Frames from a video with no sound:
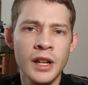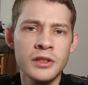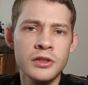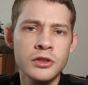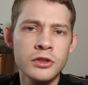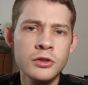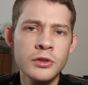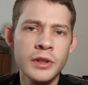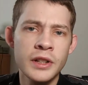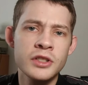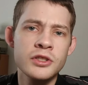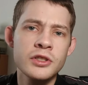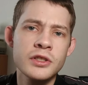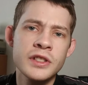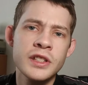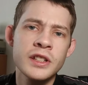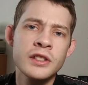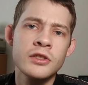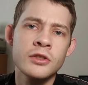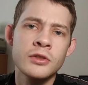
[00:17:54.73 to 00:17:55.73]
a new
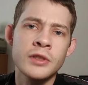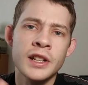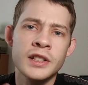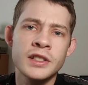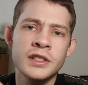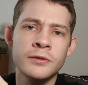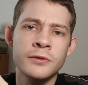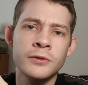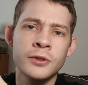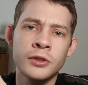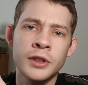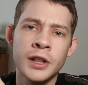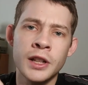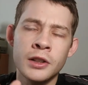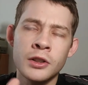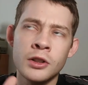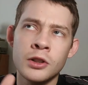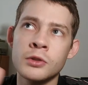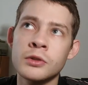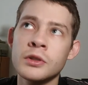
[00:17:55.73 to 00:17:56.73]
interesting direction for
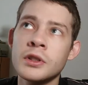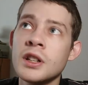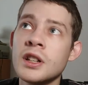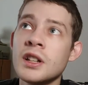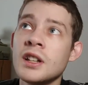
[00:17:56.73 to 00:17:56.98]
Lego.